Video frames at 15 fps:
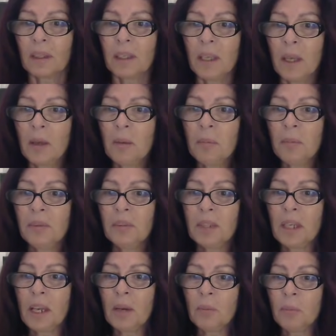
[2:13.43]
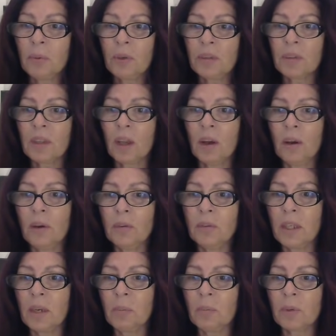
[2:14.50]
Kim, the Empress. Oh,
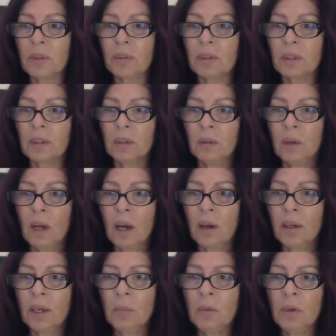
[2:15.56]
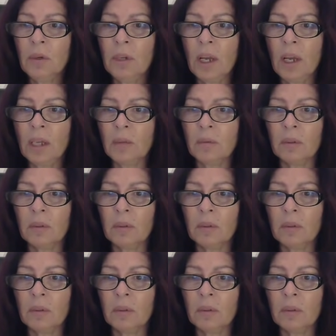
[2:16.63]
the Empress. How come you're not,